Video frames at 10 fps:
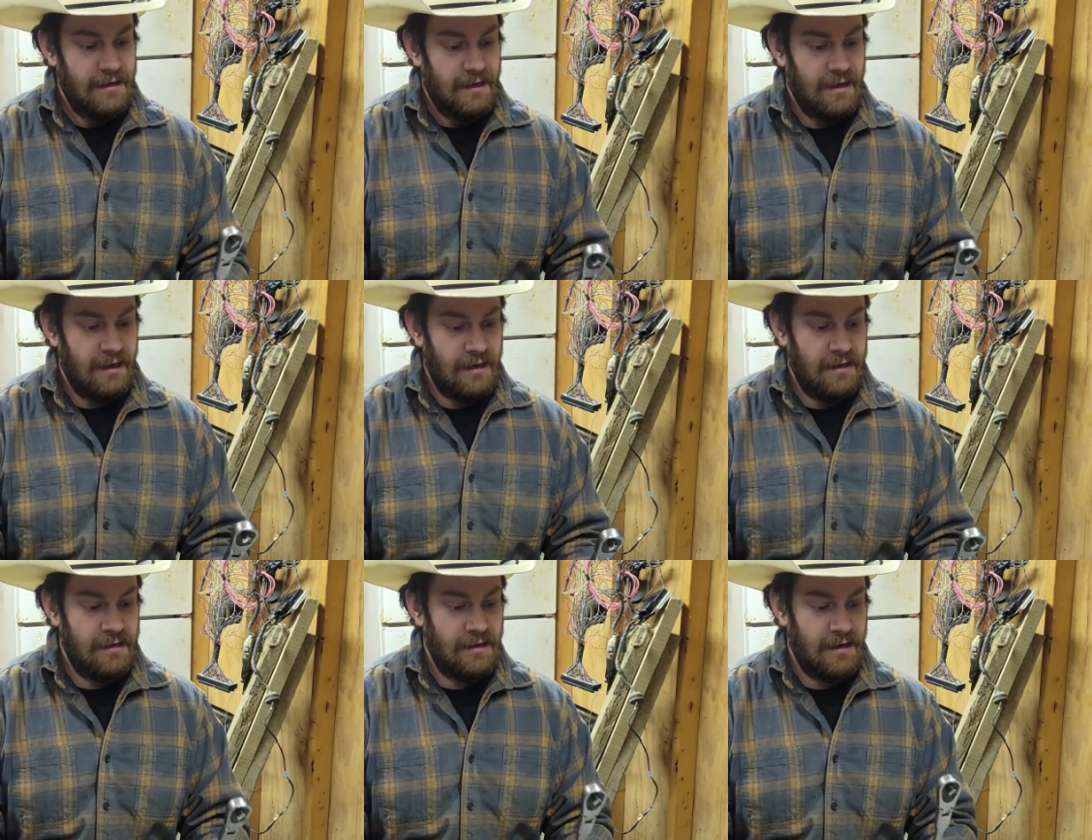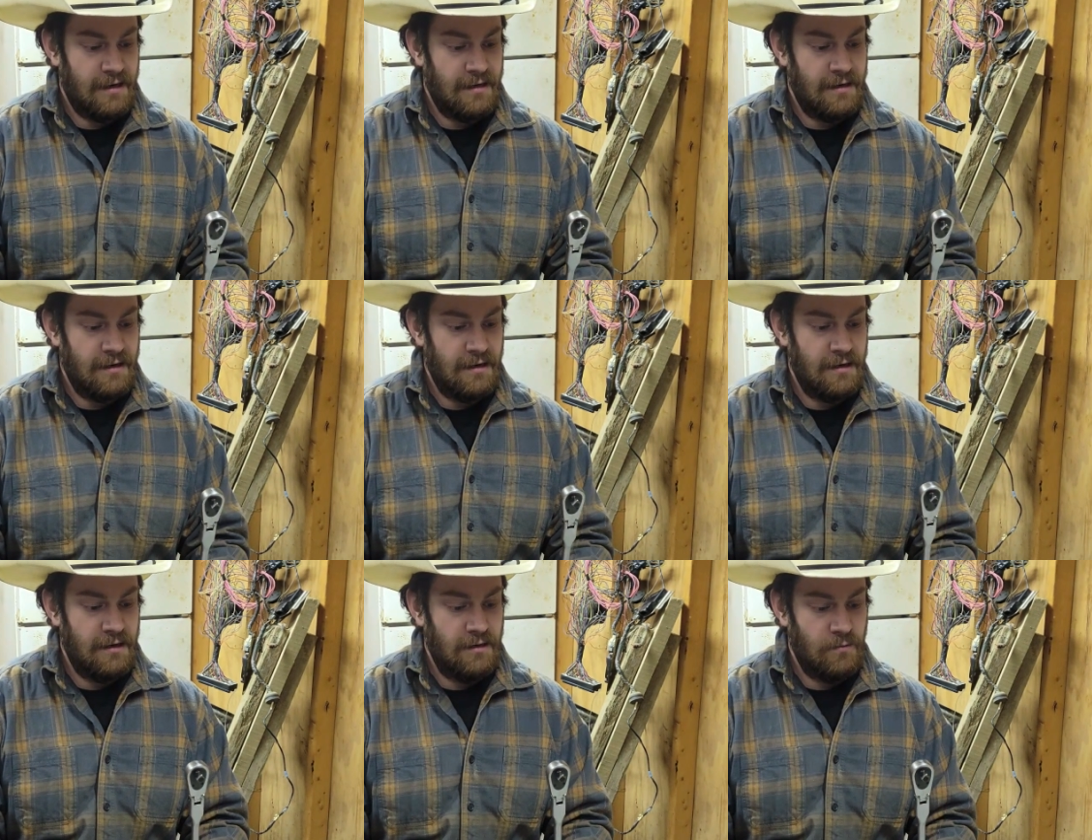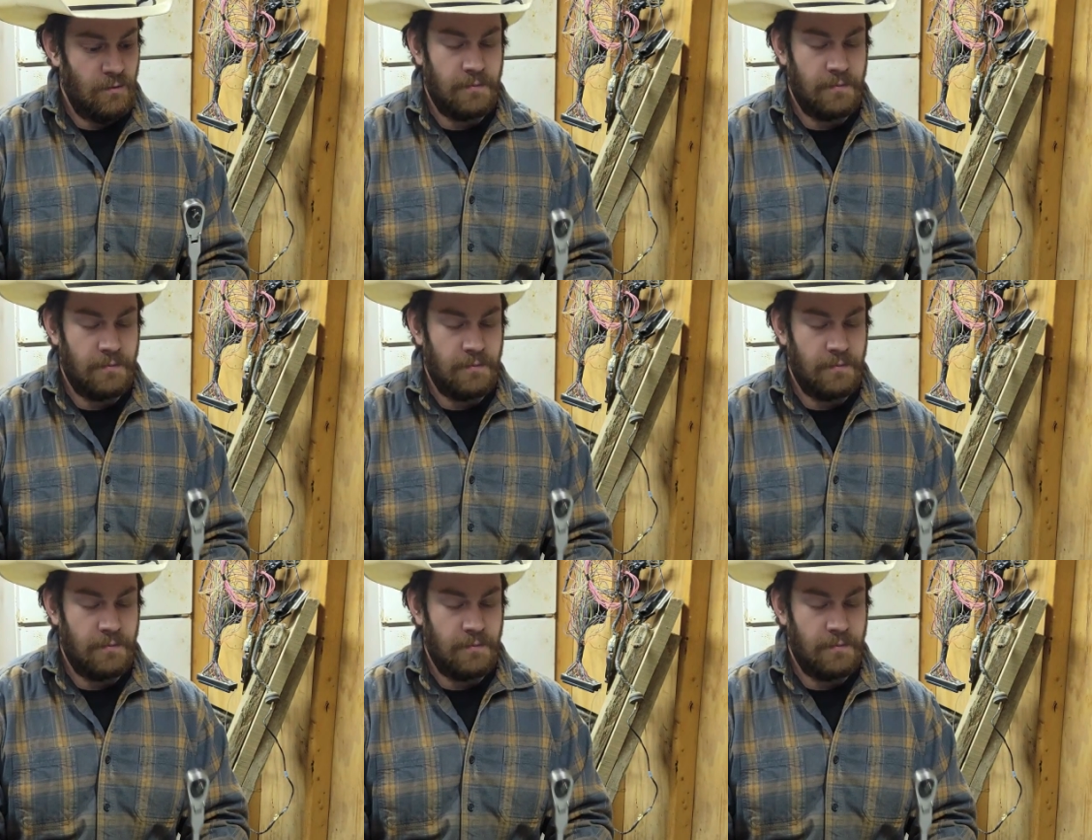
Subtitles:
and I will